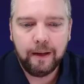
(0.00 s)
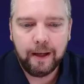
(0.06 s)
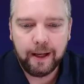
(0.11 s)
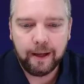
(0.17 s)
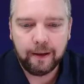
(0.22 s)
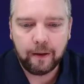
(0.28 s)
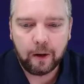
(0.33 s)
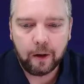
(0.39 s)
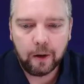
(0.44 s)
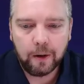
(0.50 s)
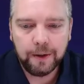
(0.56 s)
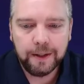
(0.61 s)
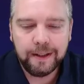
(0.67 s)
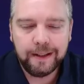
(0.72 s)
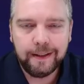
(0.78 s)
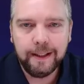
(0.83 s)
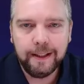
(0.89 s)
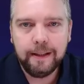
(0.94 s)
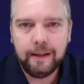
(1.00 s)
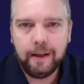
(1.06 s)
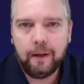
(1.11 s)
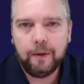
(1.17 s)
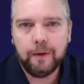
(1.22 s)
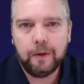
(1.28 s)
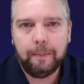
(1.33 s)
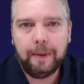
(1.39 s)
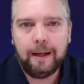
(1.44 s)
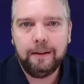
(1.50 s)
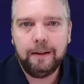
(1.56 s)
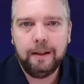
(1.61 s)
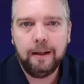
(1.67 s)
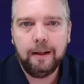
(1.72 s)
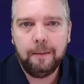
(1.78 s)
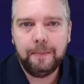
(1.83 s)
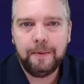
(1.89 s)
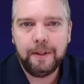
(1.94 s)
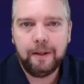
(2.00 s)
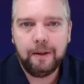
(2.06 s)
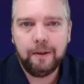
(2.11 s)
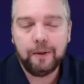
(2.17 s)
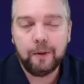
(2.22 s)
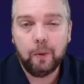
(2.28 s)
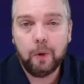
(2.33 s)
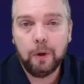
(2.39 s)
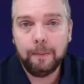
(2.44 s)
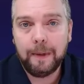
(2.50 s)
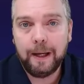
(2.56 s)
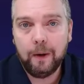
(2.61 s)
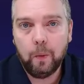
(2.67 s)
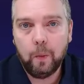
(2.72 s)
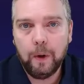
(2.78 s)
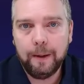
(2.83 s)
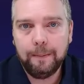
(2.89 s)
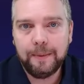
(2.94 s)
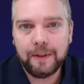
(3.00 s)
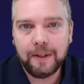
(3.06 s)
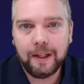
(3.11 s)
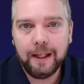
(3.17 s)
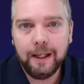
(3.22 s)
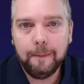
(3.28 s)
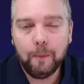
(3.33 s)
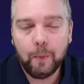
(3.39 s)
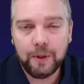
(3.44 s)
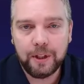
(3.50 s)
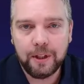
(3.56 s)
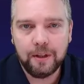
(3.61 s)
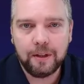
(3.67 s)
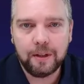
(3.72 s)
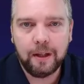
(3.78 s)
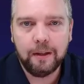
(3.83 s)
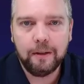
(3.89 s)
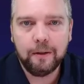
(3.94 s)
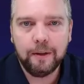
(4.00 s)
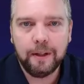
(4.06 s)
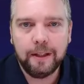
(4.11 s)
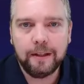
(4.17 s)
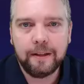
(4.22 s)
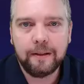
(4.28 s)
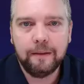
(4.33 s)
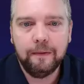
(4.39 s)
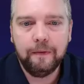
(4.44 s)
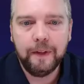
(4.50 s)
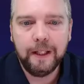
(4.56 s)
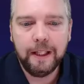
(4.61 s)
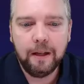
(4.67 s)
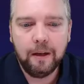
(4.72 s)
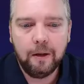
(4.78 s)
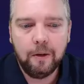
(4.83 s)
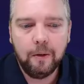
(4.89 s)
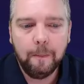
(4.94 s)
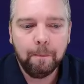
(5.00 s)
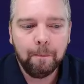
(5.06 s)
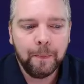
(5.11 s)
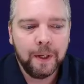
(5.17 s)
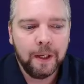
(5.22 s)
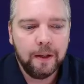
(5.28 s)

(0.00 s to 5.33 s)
and all the details about the upsells on my website, which is under this video.